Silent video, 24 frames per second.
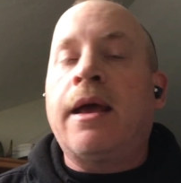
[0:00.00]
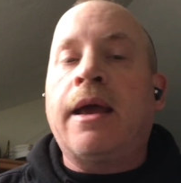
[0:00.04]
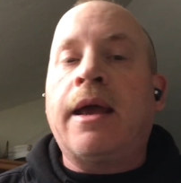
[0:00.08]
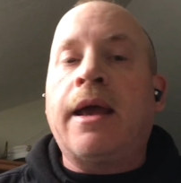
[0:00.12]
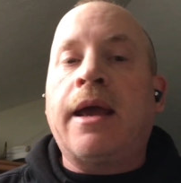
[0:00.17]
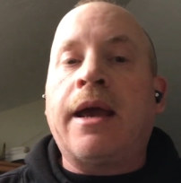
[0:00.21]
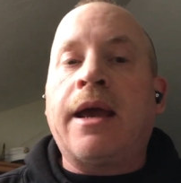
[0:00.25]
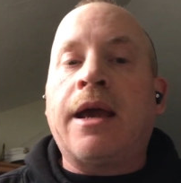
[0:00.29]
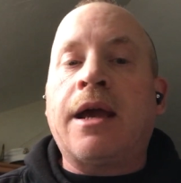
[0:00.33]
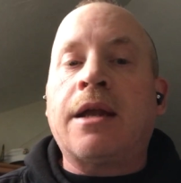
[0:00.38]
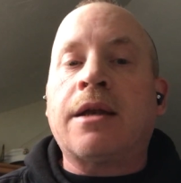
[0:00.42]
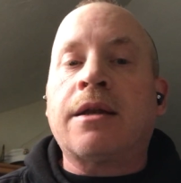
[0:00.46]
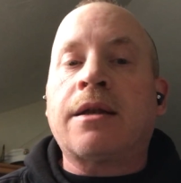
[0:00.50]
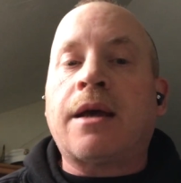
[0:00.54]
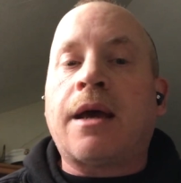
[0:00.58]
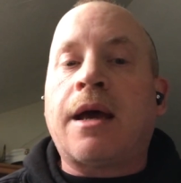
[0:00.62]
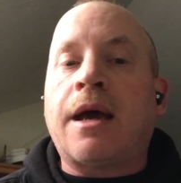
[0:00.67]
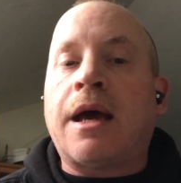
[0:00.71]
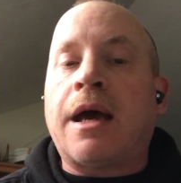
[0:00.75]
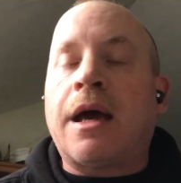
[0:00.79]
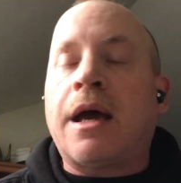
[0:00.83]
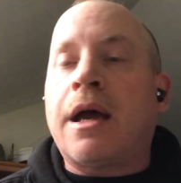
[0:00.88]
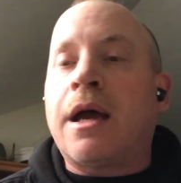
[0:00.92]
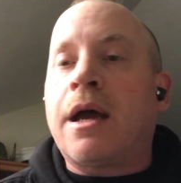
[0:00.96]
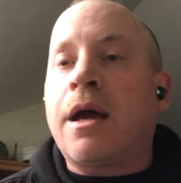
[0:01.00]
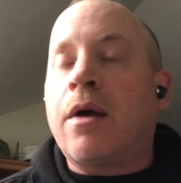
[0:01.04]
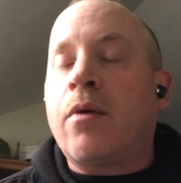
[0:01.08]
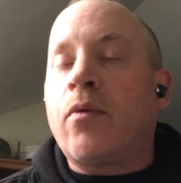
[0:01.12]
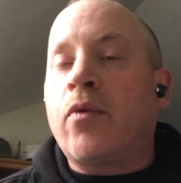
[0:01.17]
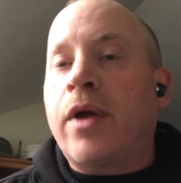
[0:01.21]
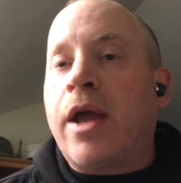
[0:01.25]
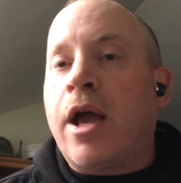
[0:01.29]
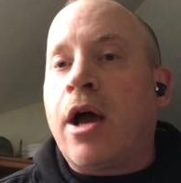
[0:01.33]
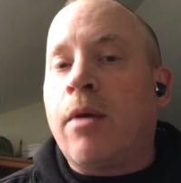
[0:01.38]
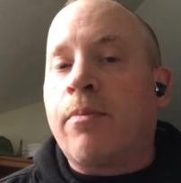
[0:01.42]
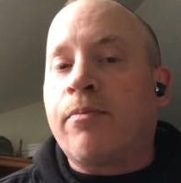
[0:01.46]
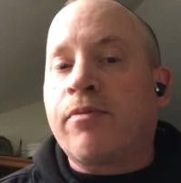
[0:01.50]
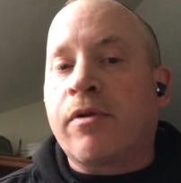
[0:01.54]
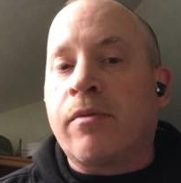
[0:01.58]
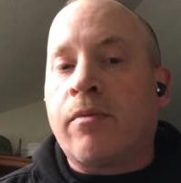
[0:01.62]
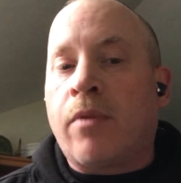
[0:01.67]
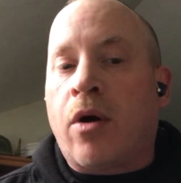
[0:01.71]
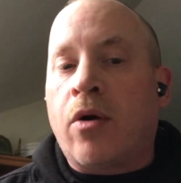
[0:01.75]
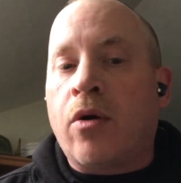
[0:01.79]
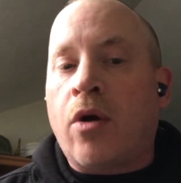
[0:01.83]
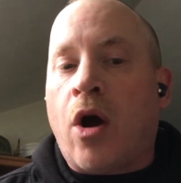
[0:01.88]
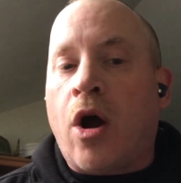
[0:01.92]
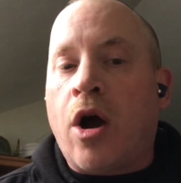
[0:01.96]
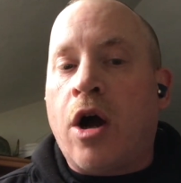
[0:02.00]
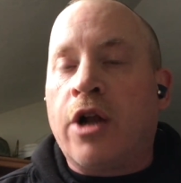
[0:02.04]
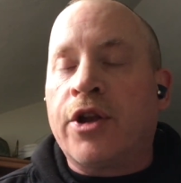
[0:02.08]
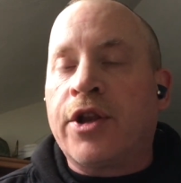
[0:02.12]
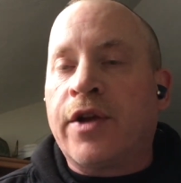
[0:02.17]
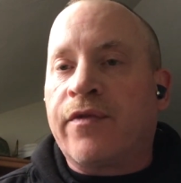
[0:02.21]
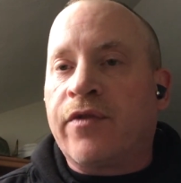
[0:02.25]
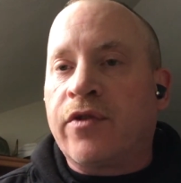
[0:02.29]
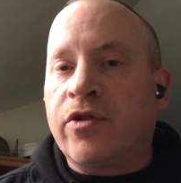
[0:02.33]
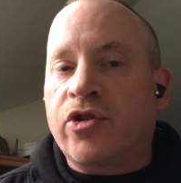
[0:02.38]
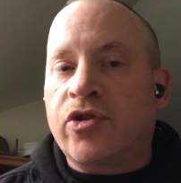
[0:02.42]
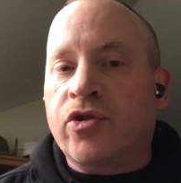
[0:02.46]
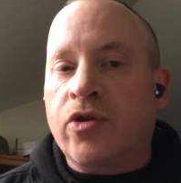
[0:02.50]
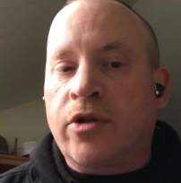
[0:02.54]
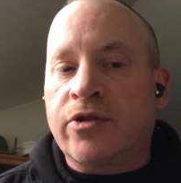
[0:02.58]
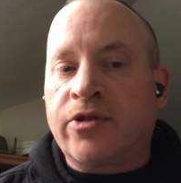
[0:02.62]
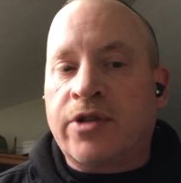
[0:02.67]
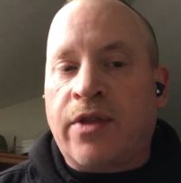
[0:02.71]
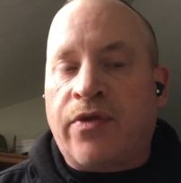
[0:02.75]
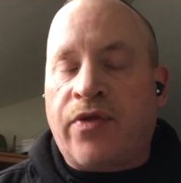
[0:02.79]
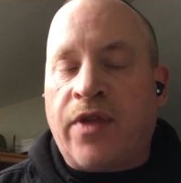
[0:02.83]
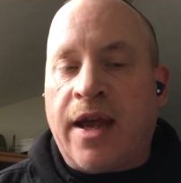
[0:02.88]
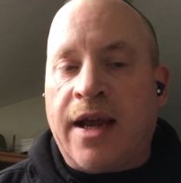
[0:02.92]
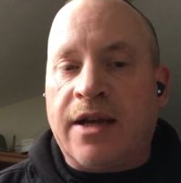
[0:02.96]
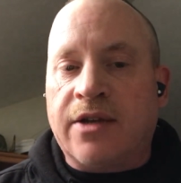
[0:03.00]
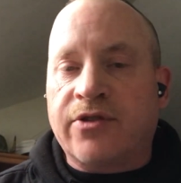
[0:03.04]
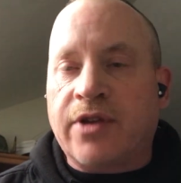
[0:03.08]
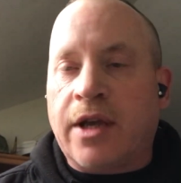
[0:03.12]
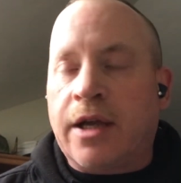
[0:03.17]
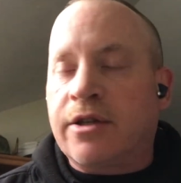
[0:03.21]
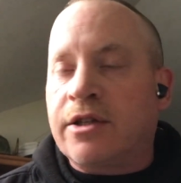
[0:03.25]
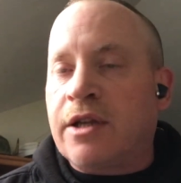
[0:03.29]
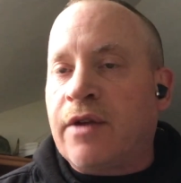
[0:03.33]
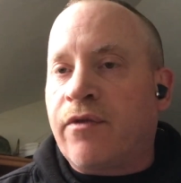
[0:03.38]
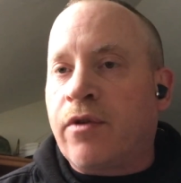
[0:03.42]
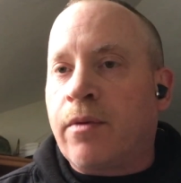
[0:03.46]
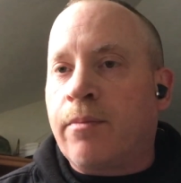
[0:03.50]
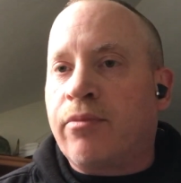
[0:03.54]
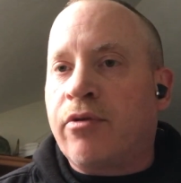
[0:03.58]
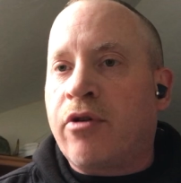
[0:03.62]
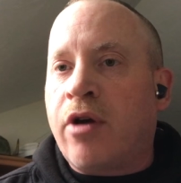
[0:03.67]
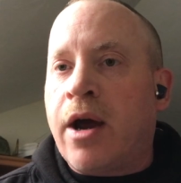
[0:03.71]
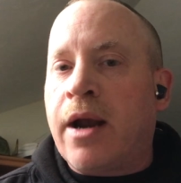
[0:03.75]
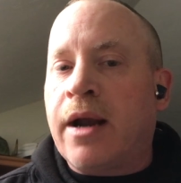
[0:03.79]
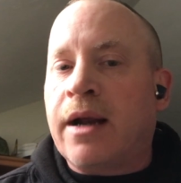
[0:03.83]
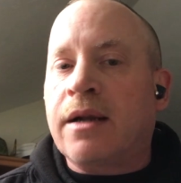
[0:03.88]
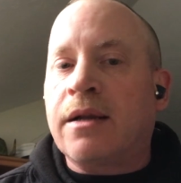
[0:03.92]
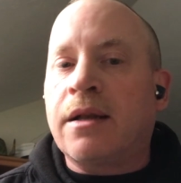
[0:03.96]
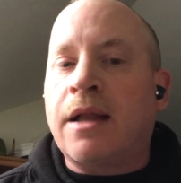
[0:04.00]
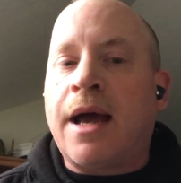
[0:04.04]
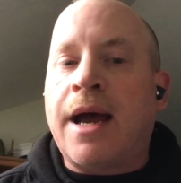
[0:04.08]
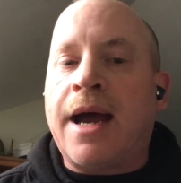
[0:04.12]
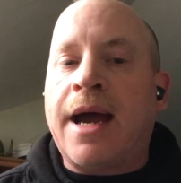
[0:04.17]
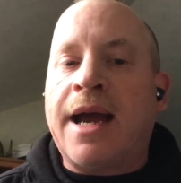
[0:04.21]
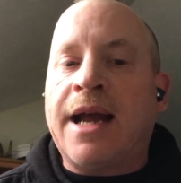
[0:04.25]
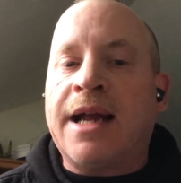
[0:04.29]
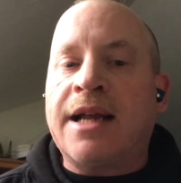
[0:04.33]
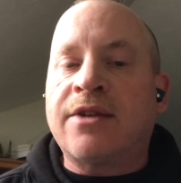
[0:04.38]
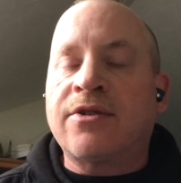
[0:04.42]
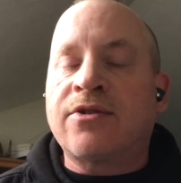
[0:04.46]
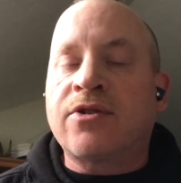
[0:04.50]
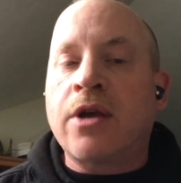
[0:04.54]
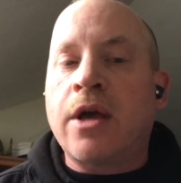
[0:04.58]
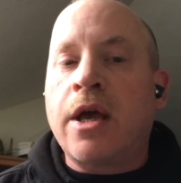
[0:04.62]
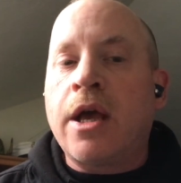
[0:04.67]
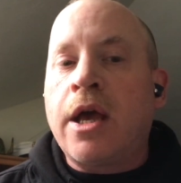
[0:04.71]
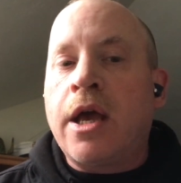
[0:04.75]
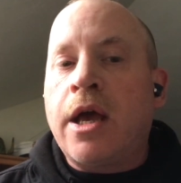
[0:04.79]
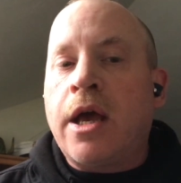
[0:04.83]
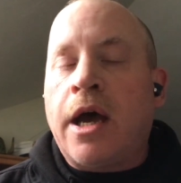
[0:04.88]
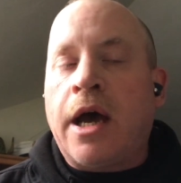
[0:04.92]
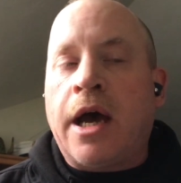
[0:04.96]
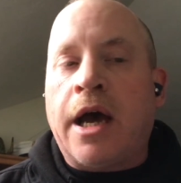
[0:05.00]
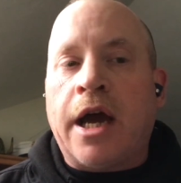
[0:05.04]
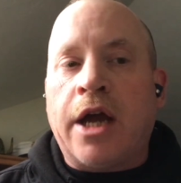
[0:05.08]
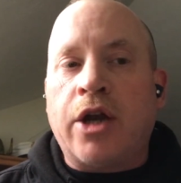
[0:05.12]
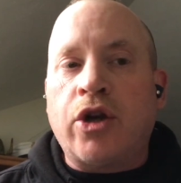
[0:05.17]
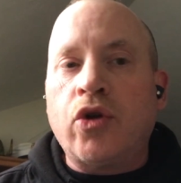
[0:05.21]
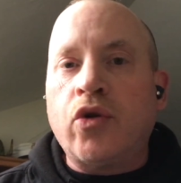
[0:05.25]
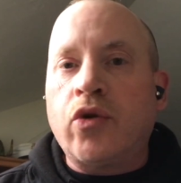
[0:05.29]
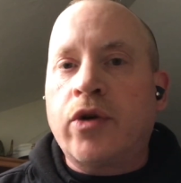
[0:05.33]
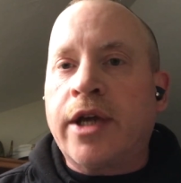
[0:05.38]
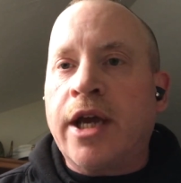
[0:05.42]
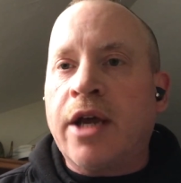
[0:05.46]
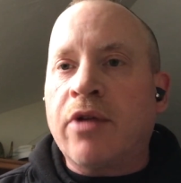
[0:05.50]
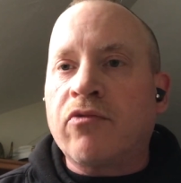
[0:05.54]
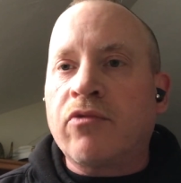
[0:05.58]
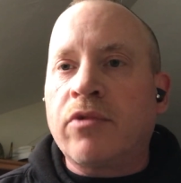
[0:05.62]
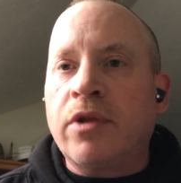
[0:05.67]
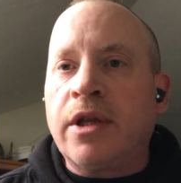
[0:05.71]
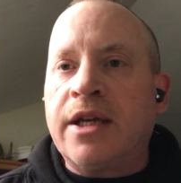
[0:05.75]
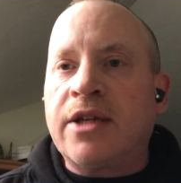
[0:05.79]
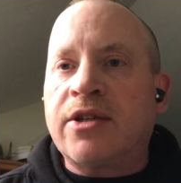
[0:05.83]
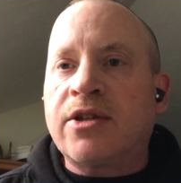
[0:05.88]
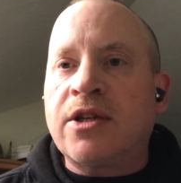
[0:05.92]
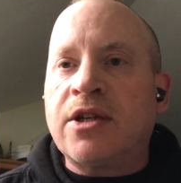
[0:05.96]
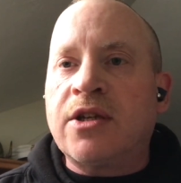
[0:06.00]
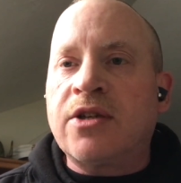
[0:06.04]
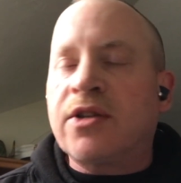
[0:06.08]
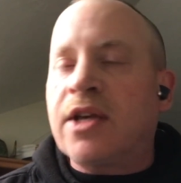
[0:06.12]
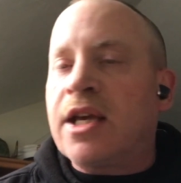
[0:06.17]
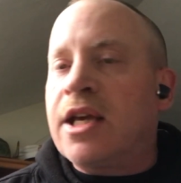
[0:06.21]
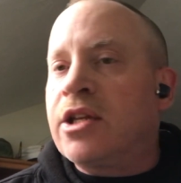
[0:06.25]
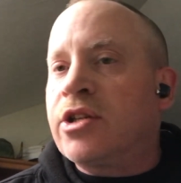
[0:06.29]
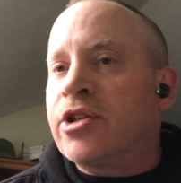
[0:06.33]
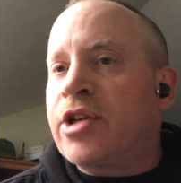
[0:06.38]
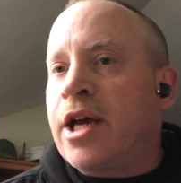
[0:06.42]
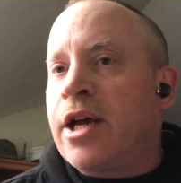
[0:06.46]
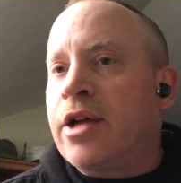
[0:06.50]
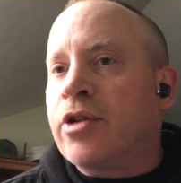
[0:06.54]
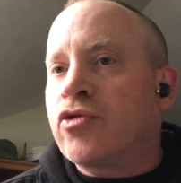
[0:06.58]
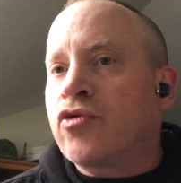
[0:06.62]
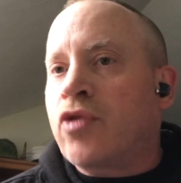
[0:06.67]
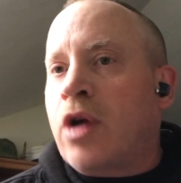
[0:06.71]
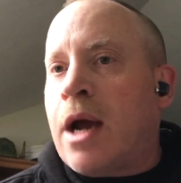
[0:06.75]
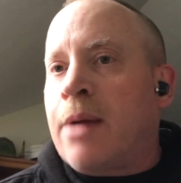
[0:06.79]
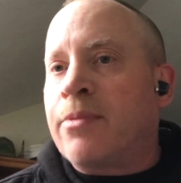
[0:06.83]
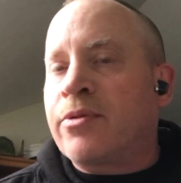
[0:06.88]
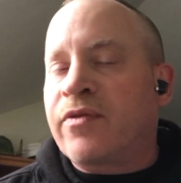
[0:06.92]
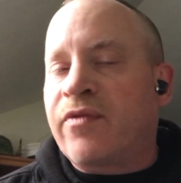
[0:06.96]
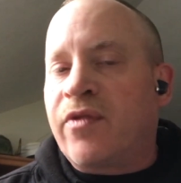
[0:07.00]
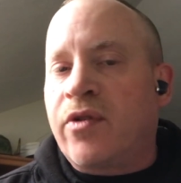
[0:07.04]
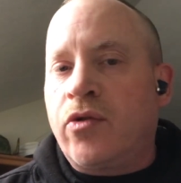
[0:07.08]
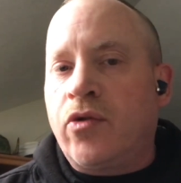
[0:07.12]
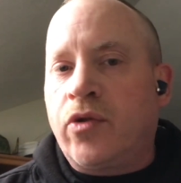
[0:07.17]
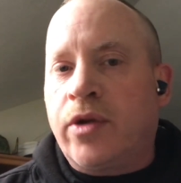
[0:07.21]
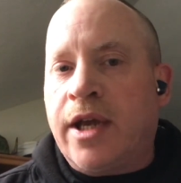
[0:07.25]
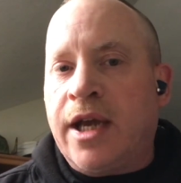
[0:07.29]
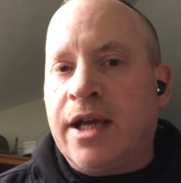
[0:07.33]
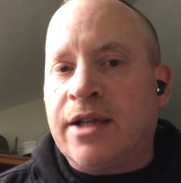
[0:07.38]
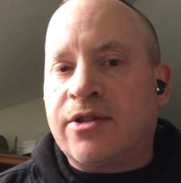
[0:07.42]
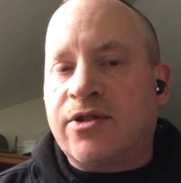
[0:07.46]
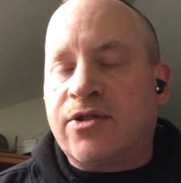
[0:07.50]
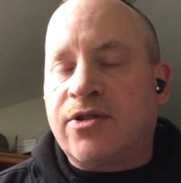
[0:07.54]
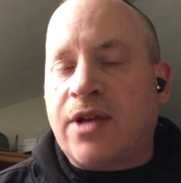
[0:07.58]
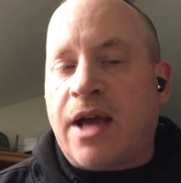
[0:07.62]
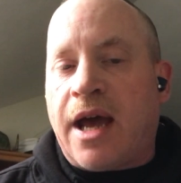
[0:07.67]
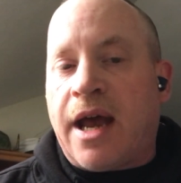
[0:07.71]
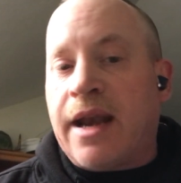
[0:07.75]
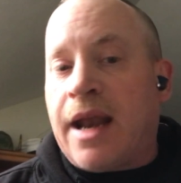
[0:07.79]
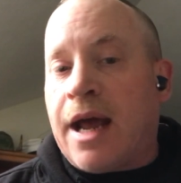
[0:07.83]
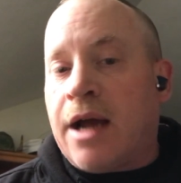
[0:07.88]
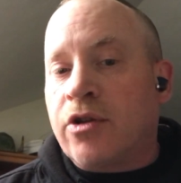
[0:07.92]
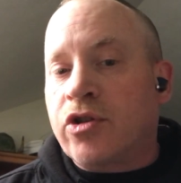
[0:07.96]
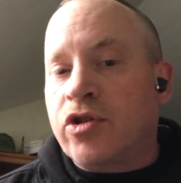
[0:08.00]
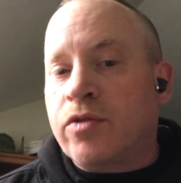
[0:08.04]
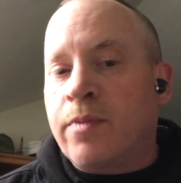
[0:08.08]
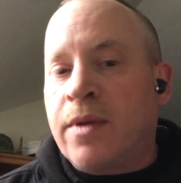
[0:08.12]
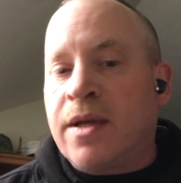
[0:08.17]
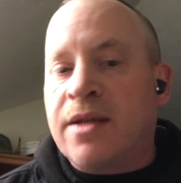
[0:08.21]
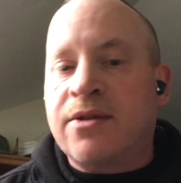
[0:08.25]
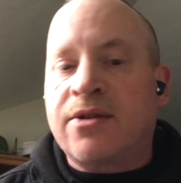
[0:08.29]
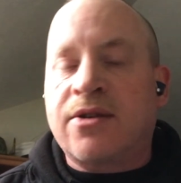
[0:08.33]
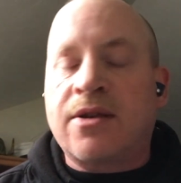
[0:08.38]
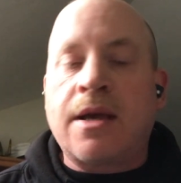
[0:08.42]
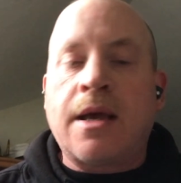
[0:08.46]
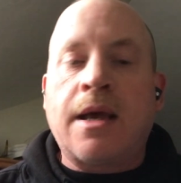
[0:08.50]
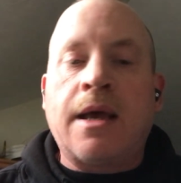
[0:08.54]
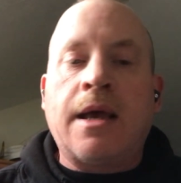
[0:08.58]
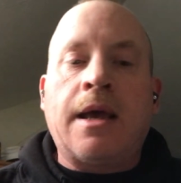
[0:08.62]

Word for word: and uh, we help promote all different sorts of things like different product lines, uh, new kit releases, Intel drops for new kits, announcements.